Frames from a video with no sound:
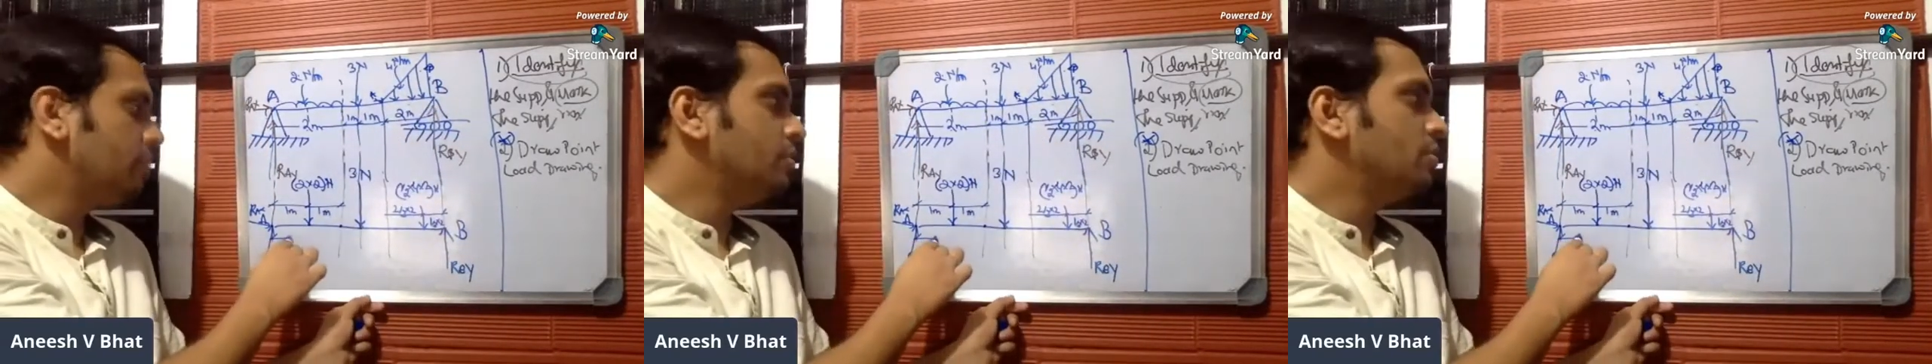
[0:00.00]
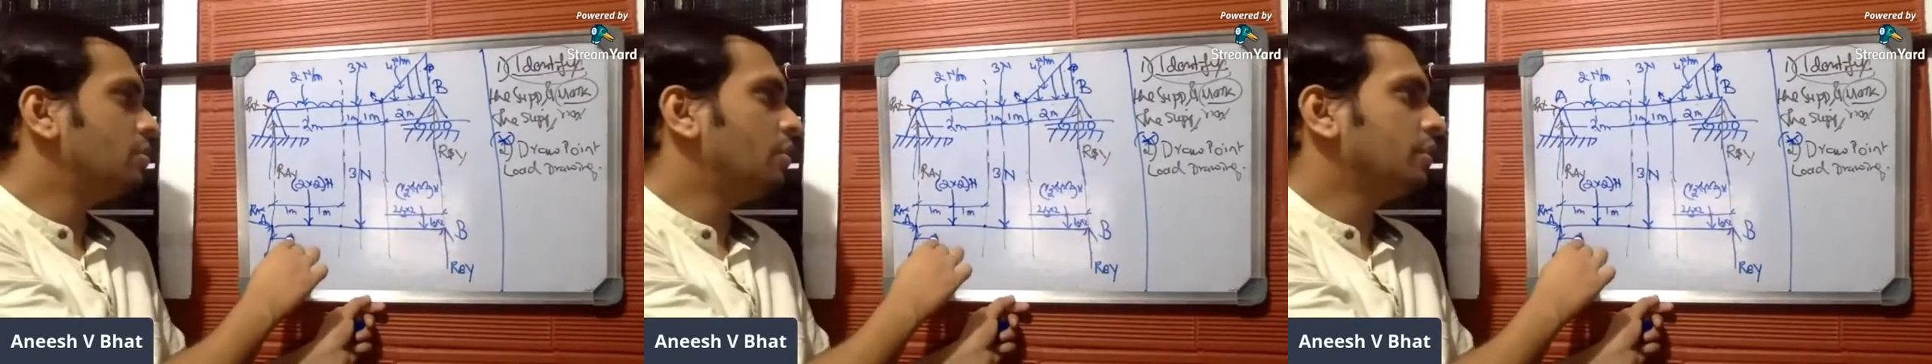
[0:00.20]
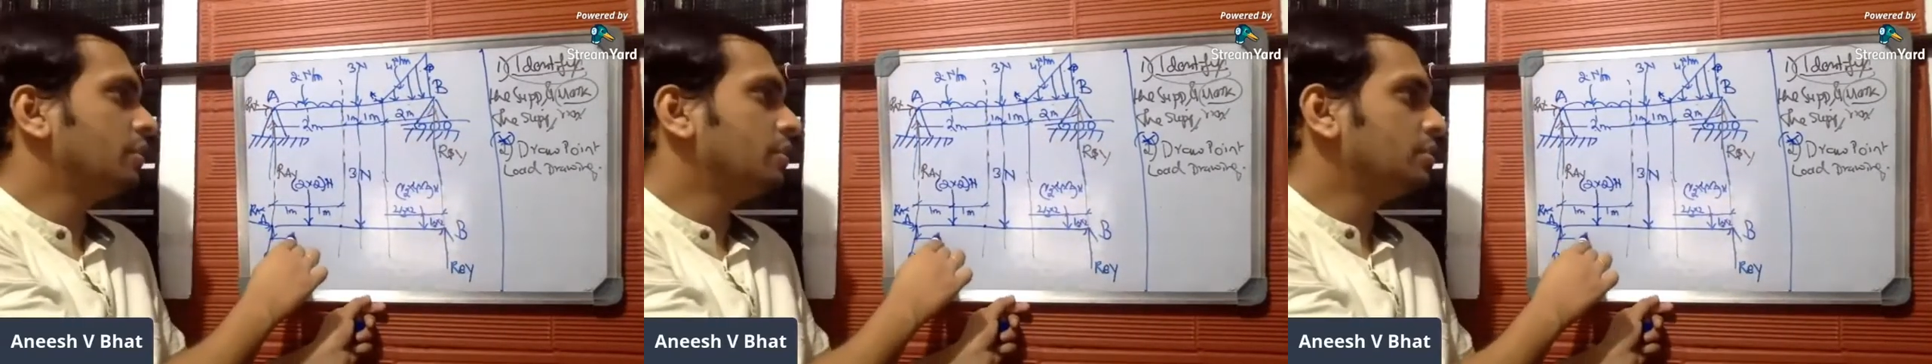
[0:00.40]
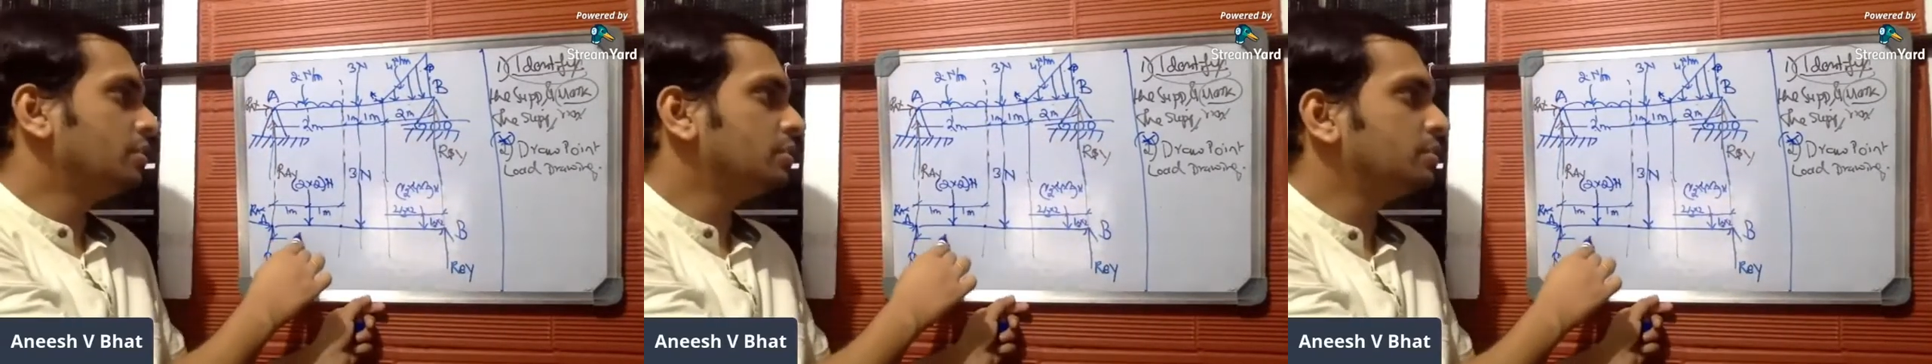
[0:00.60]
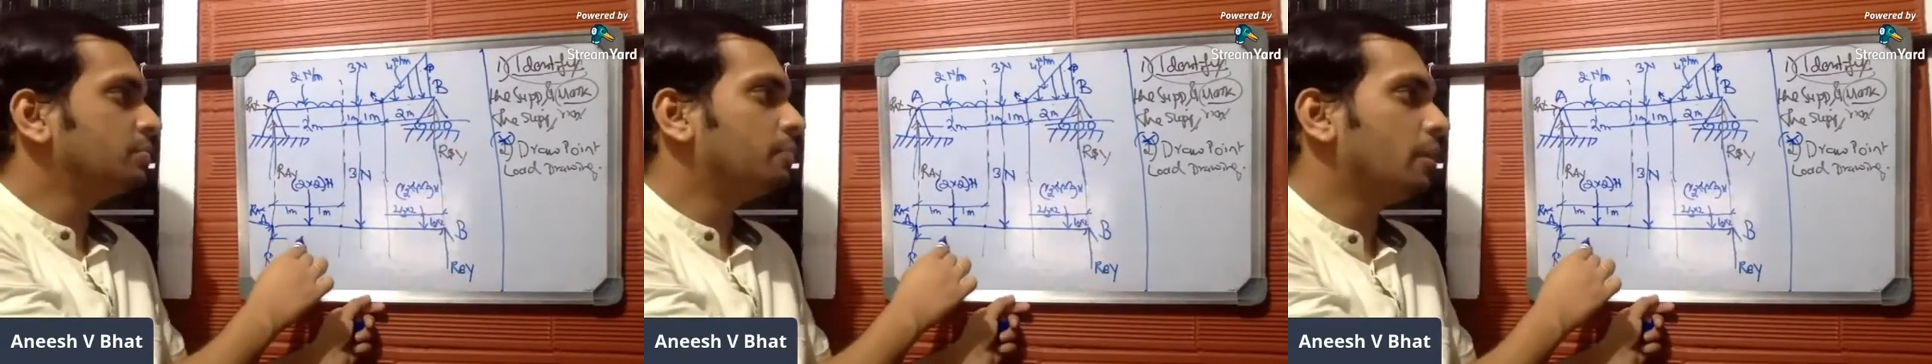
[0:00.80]
drawing. This
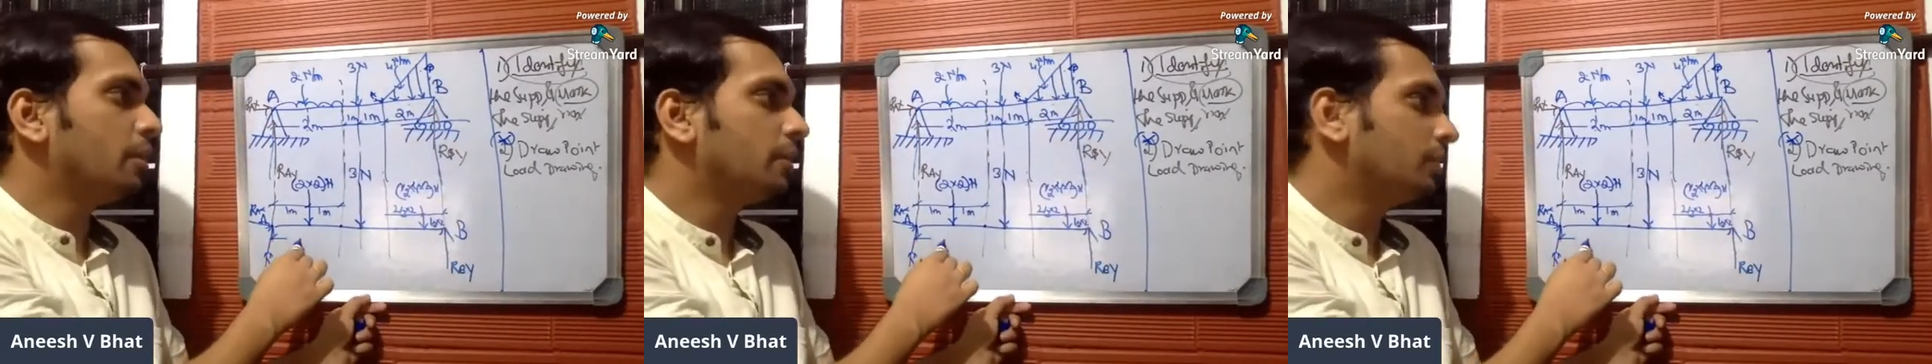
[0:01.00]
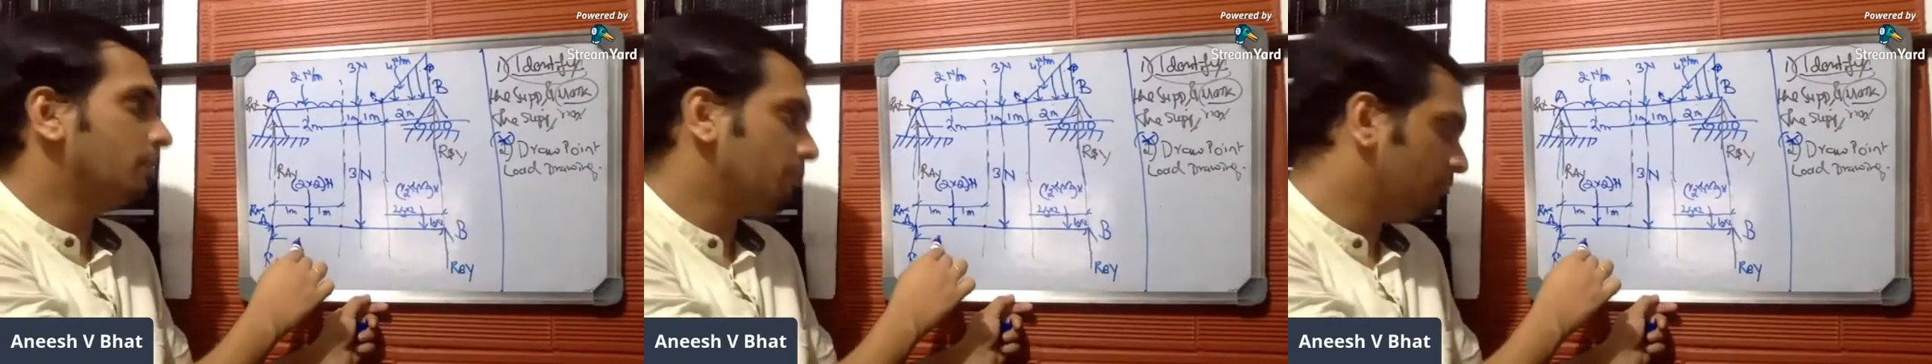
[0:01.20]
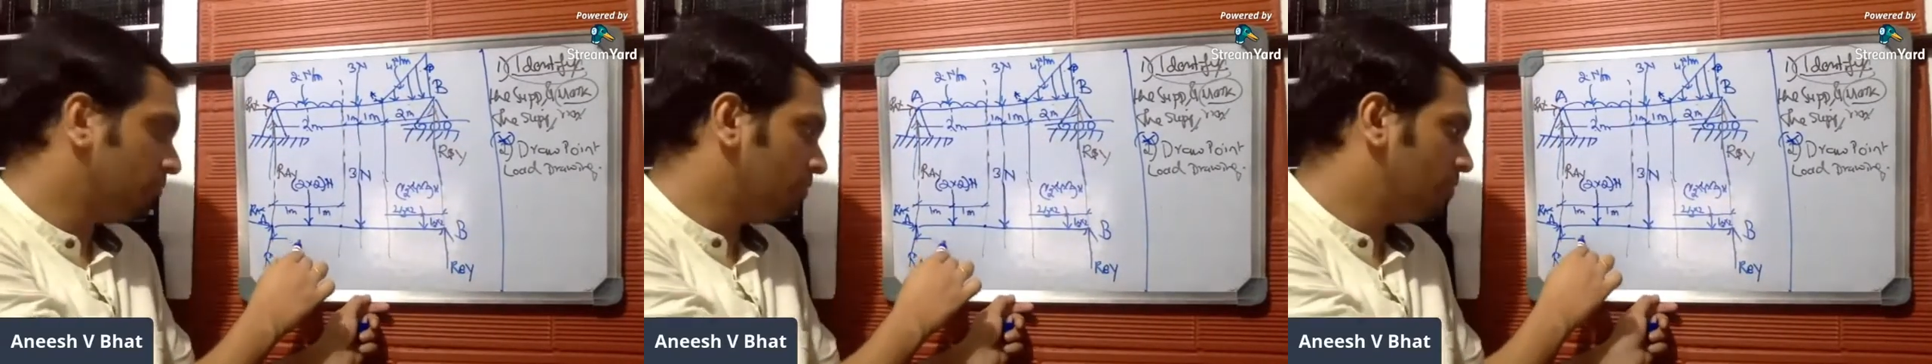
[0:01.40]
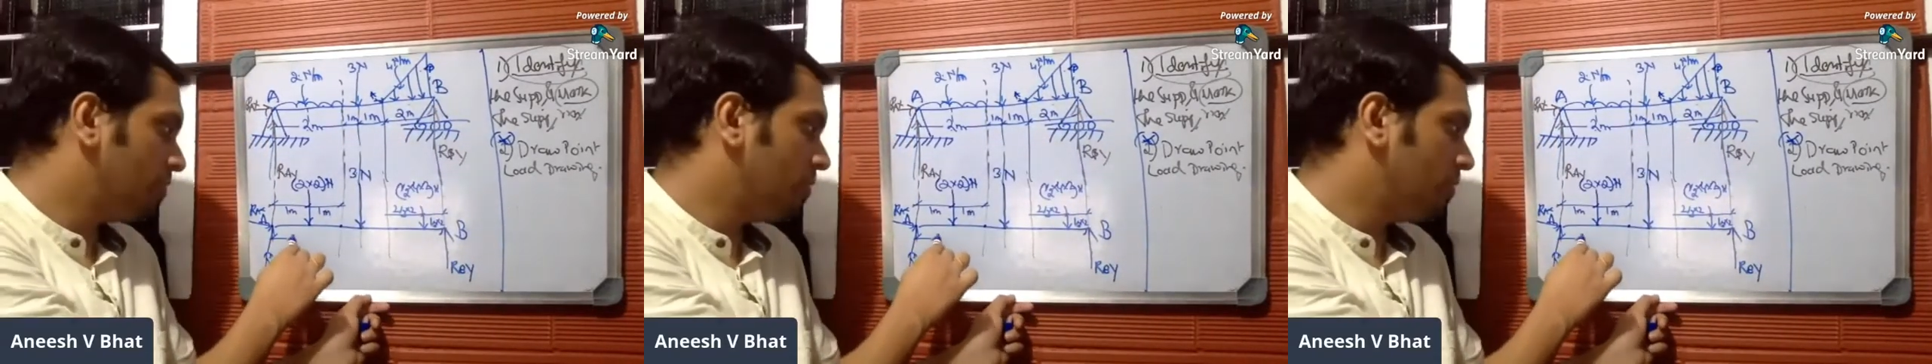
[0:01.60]
is the point load